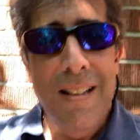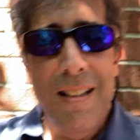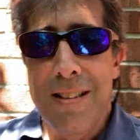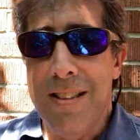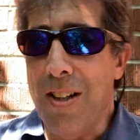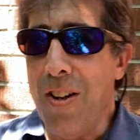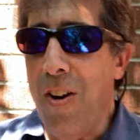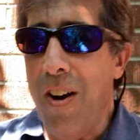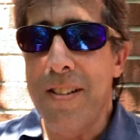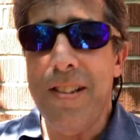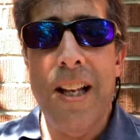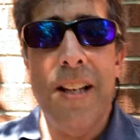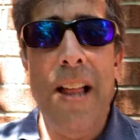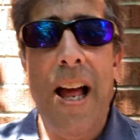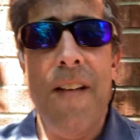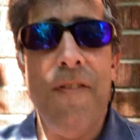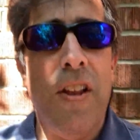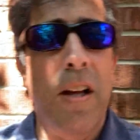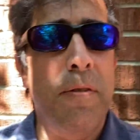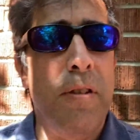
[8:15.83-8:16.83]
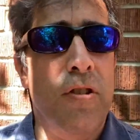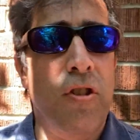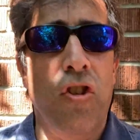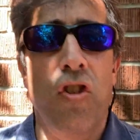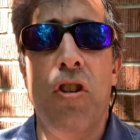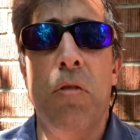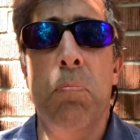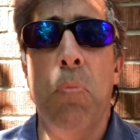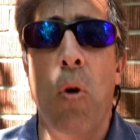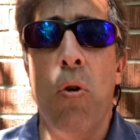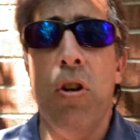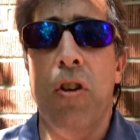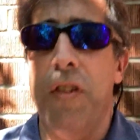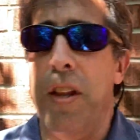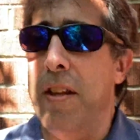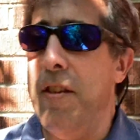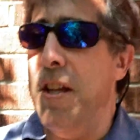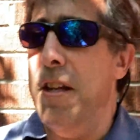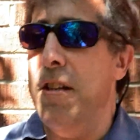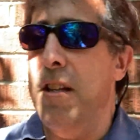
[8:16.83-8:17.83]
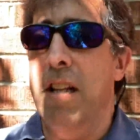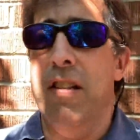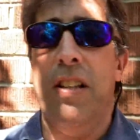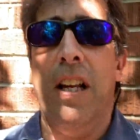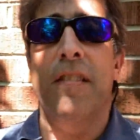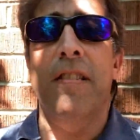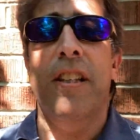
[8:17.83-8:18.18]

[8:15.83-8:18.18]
The cars that have that certain motor that it sounds